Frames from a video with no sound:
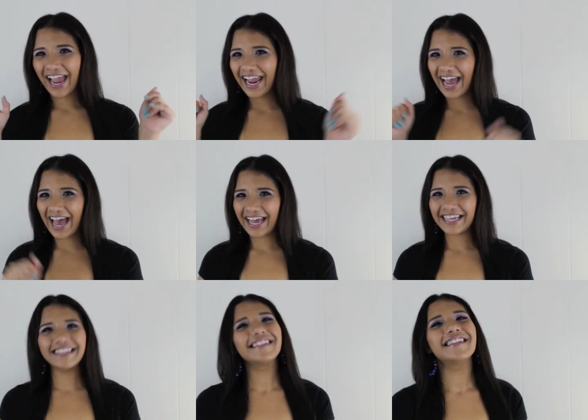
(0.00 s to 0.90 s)
Hey
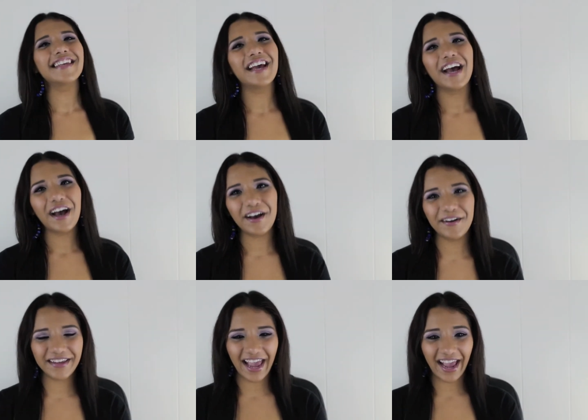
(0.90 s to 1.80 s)
guys!
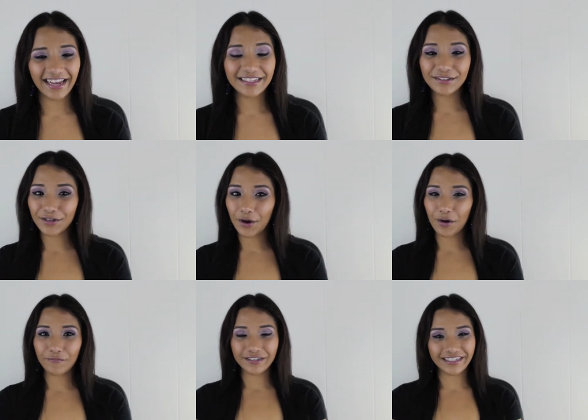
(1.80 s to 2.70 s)
Okay,
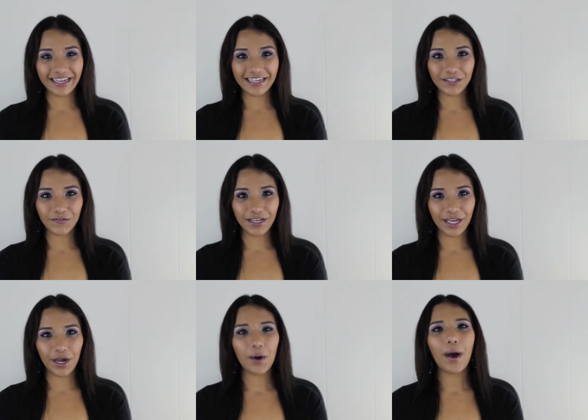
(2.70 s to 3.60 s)
so for today's
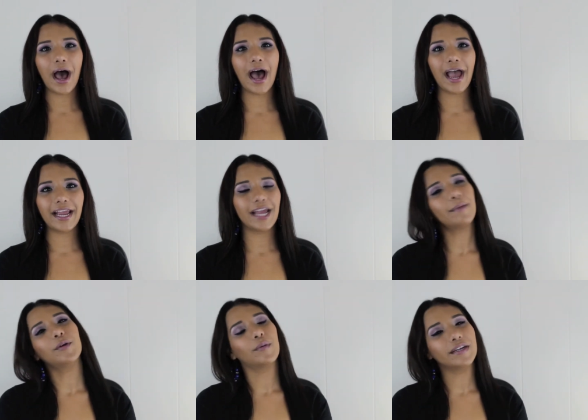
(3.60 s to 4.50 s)
video I
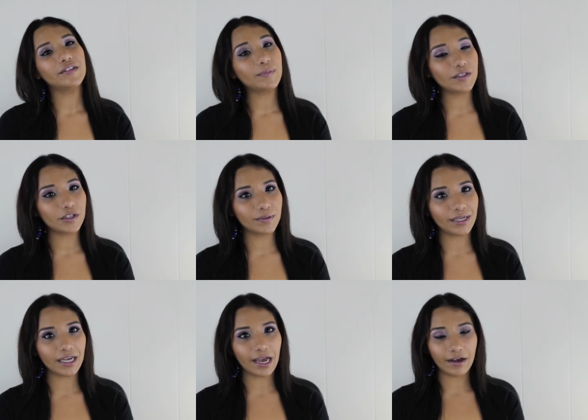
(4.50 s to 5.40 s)
am going to be
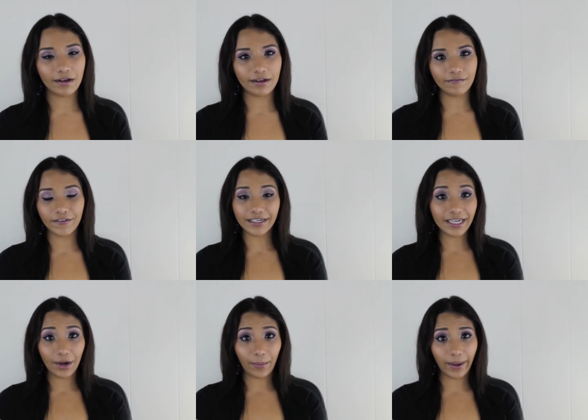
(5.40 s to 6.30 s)
doing a
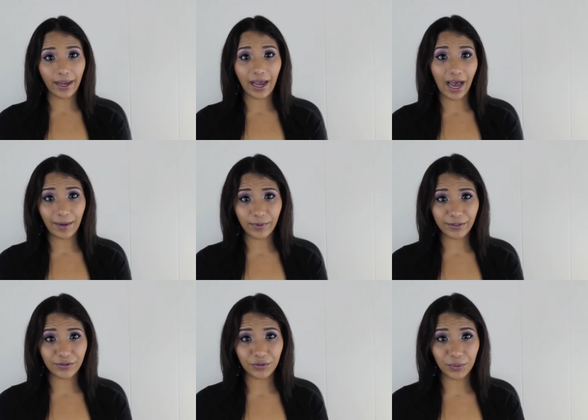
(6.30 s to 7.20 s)
very quick
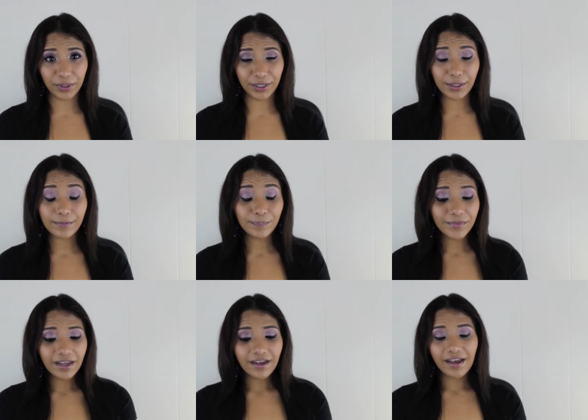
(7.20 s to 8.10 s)
eyebrow tutorial.
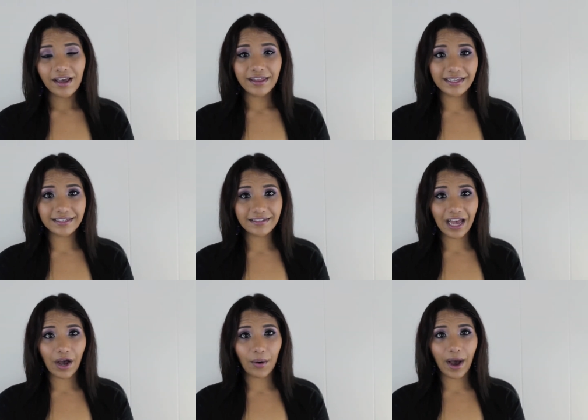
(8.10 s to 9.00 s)
This is
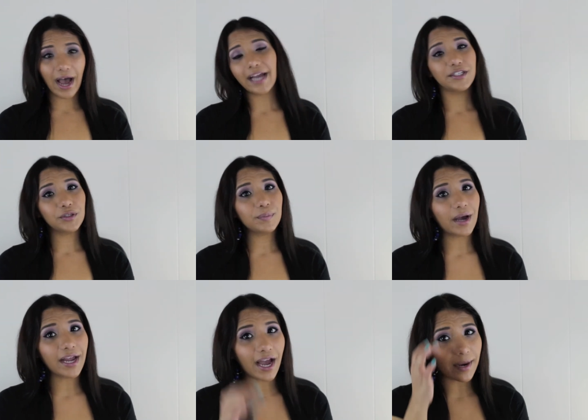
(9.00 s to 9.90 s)
how I do
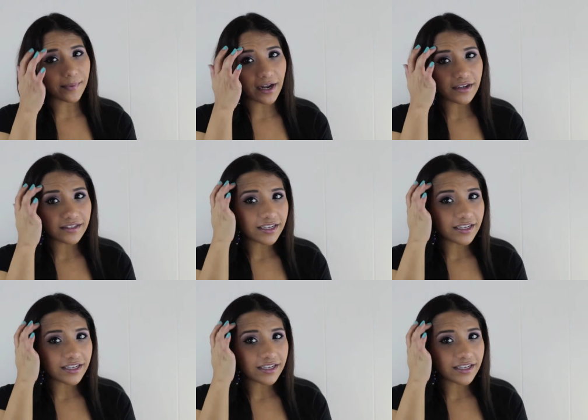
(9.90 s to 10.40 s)
my eyebrows.